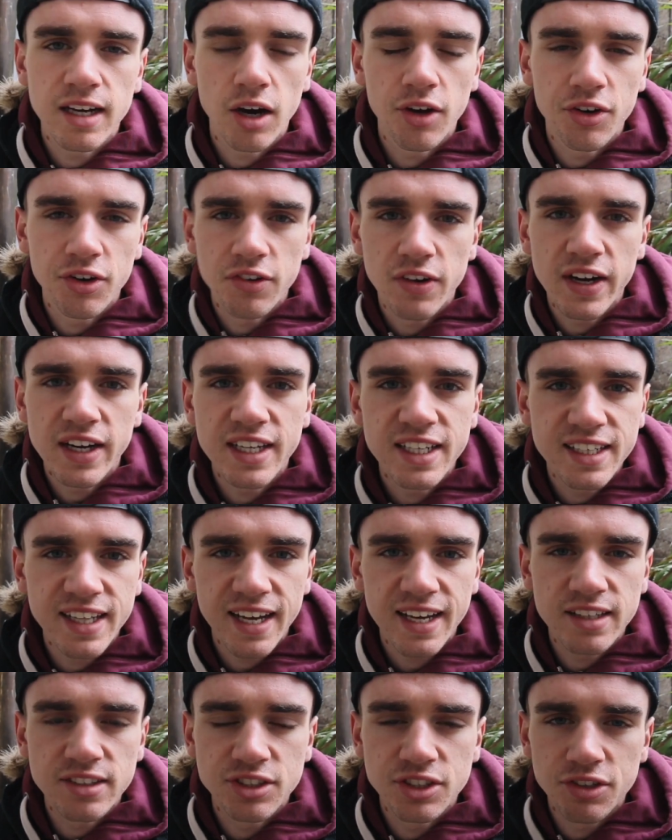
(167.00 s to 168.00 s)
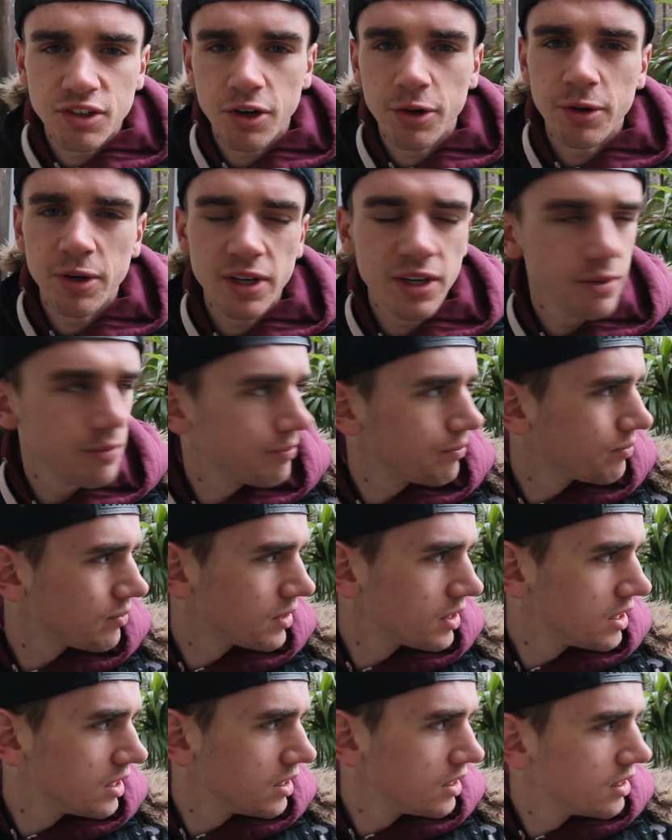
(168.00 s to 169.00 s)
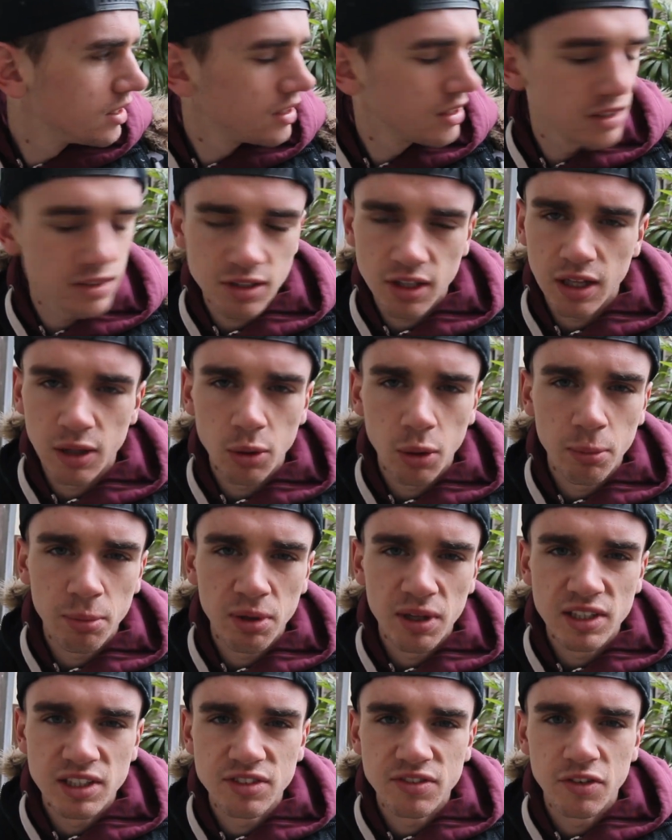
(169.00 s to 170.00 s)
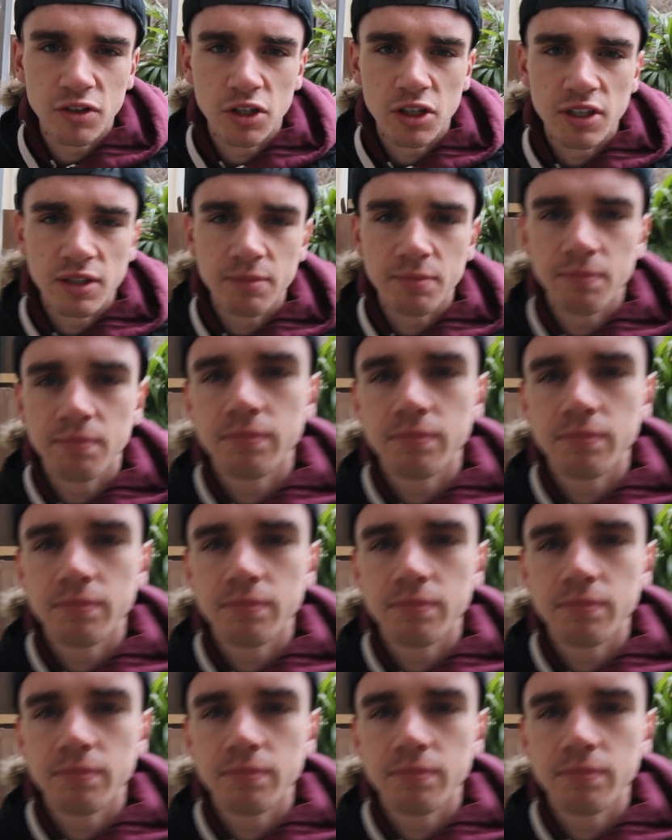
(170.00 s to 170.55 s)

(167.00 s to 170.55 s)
On a rainy day in Girona there's only one place for it.